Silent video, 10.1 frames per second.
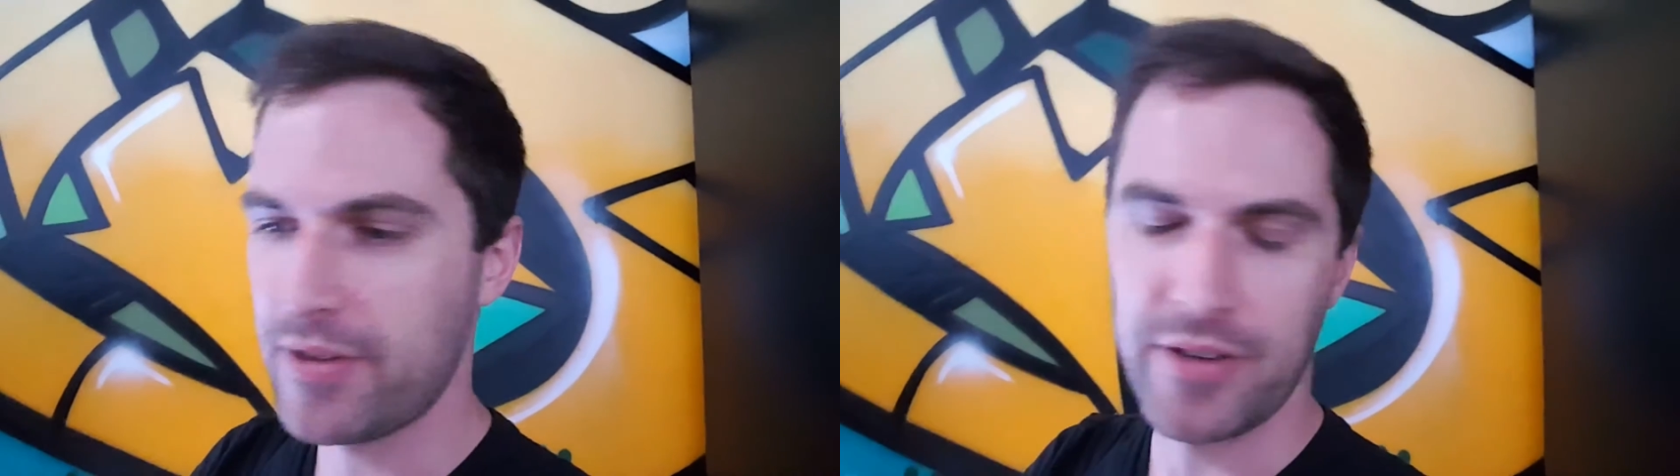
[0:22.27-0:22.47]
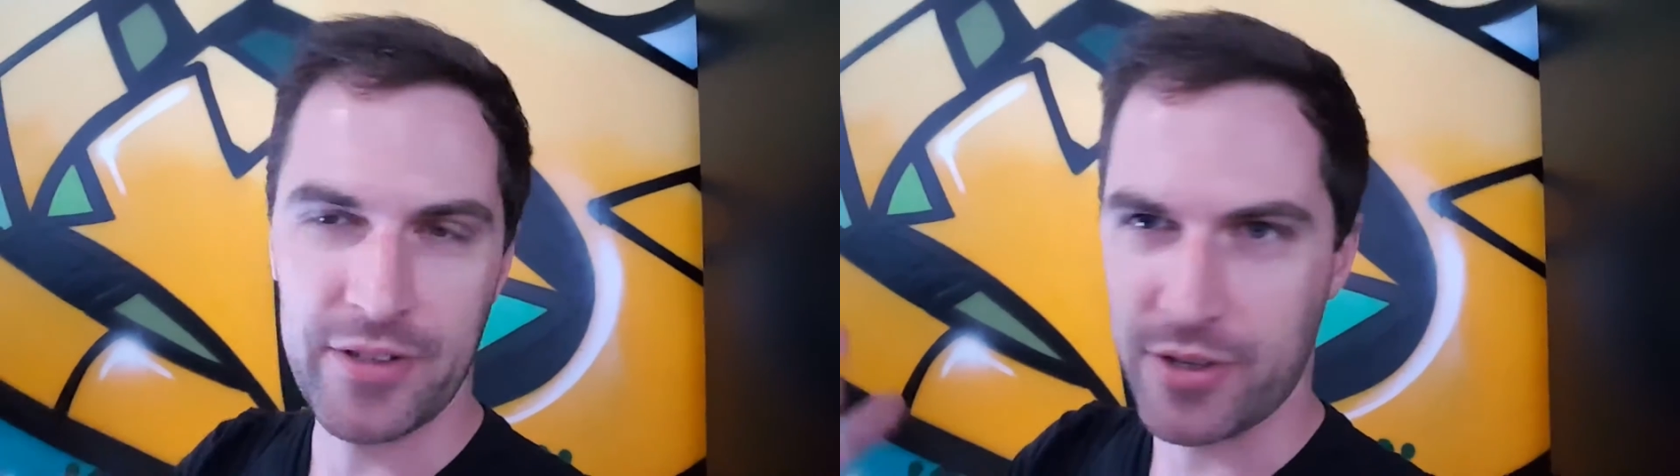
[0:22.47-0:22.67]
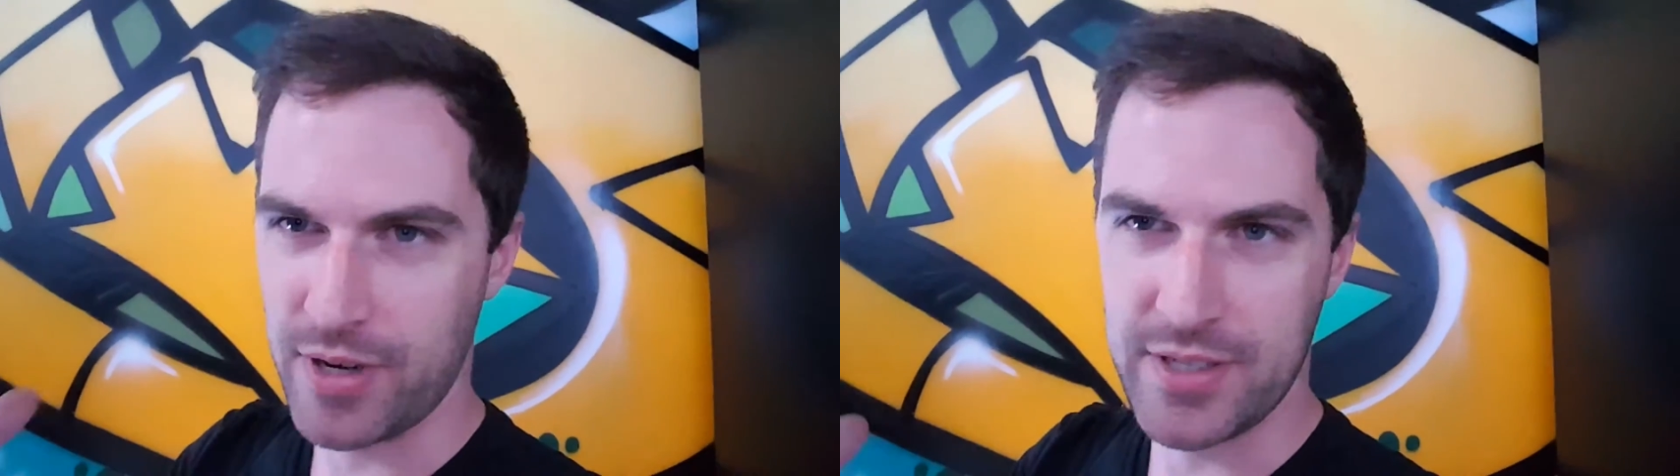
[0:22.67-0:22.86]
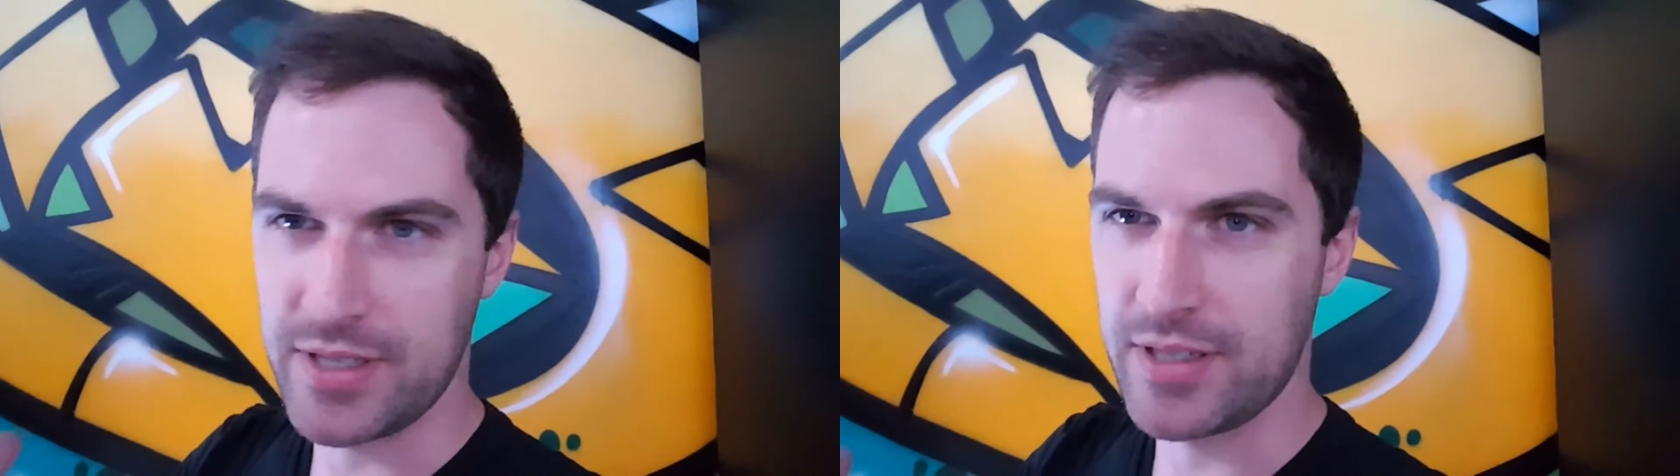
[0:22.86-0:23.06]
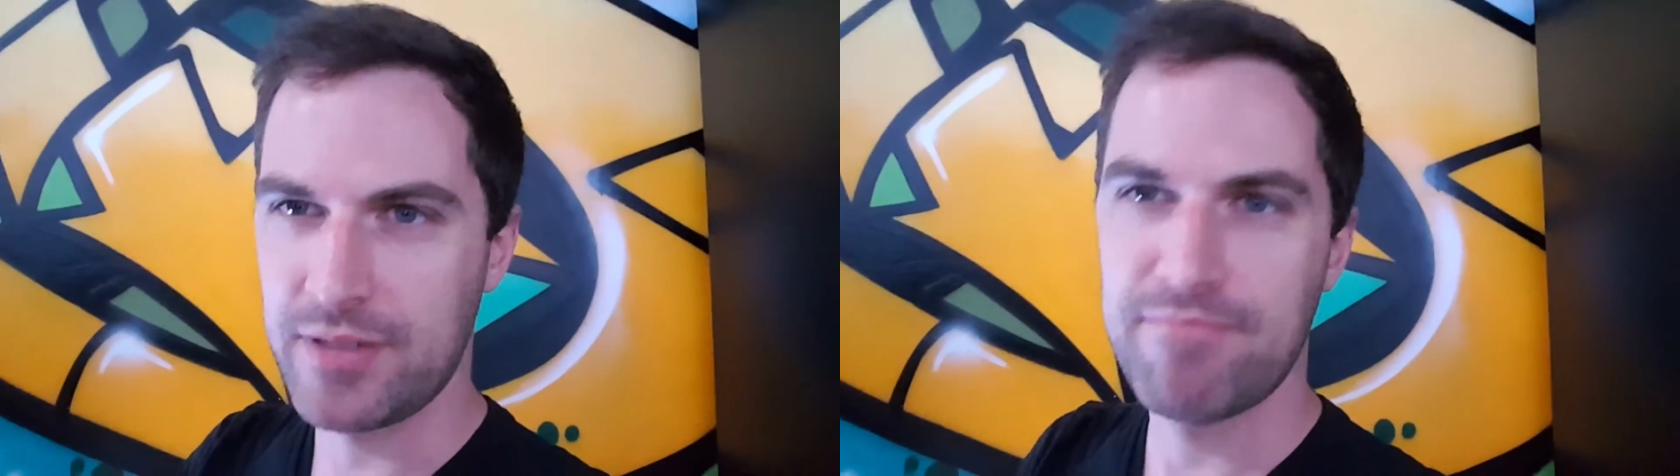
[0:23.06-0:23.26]
and all the
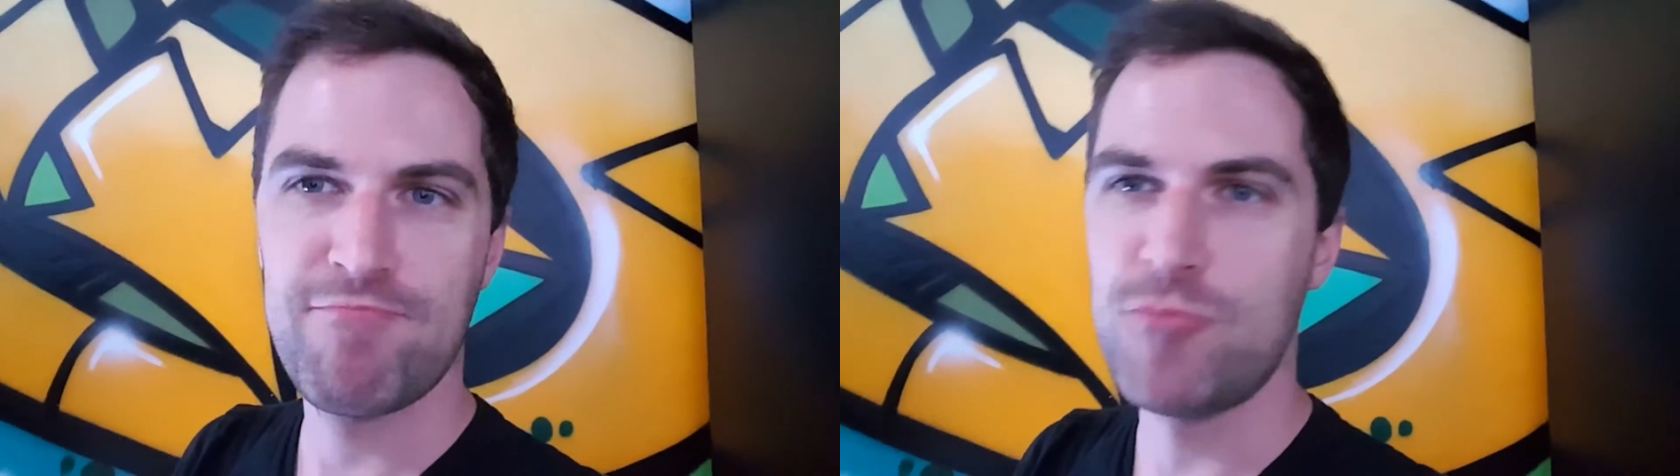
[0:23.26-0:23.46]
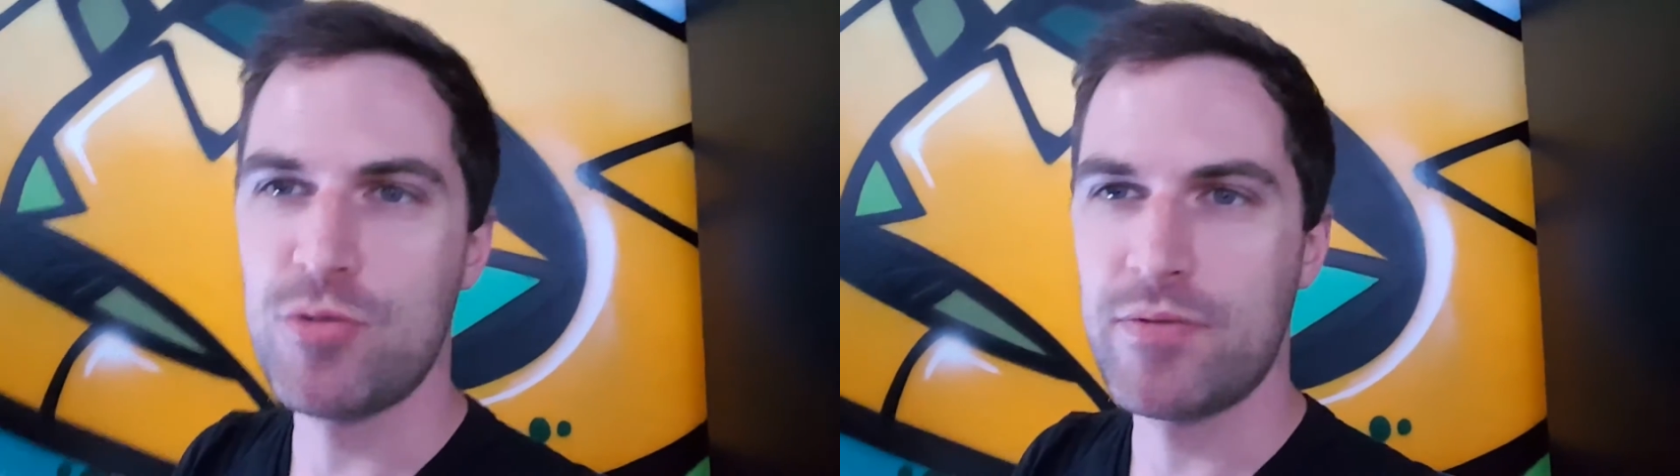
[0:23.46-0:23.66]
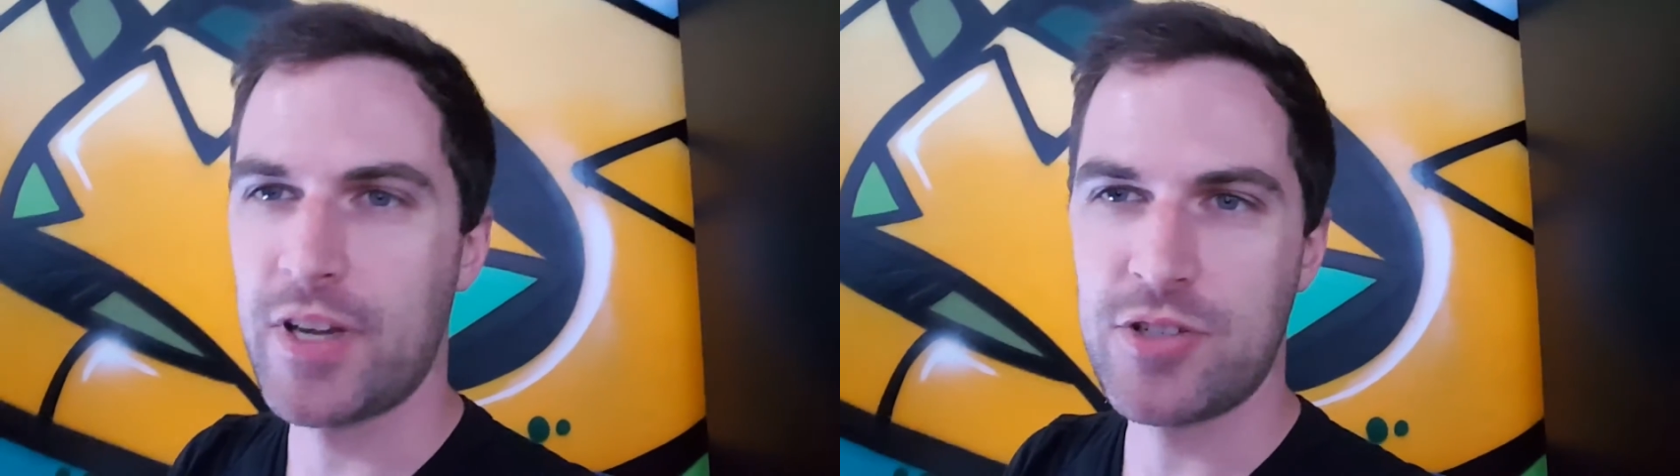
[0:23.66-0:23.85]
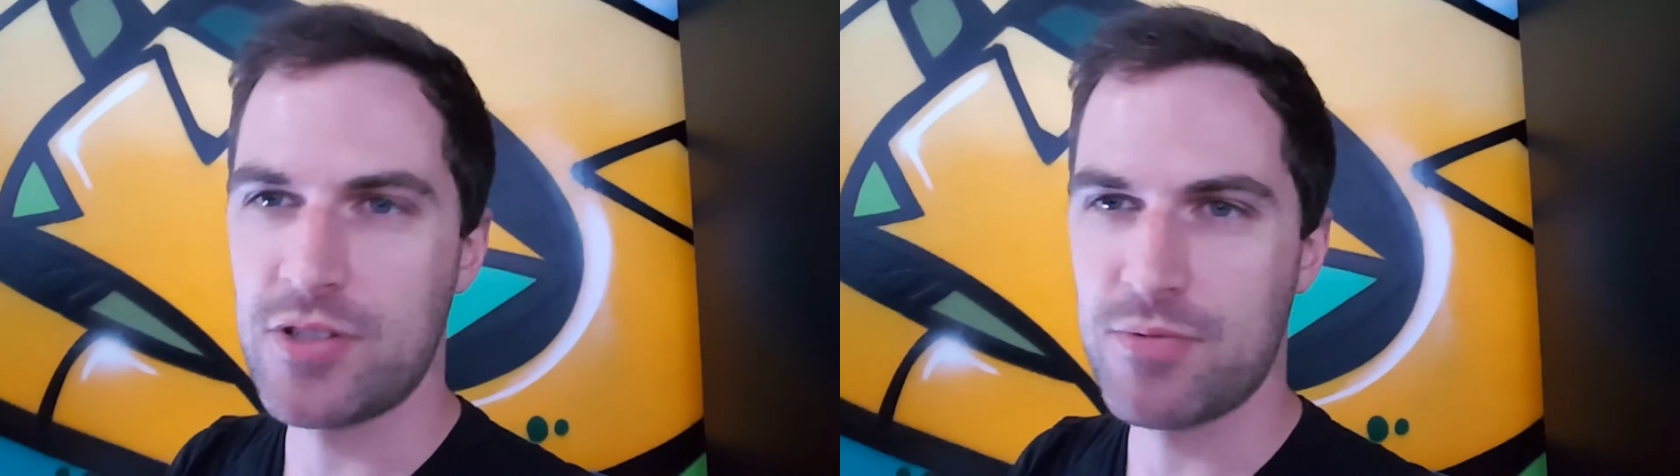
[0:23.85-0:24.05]
crazy new inventions,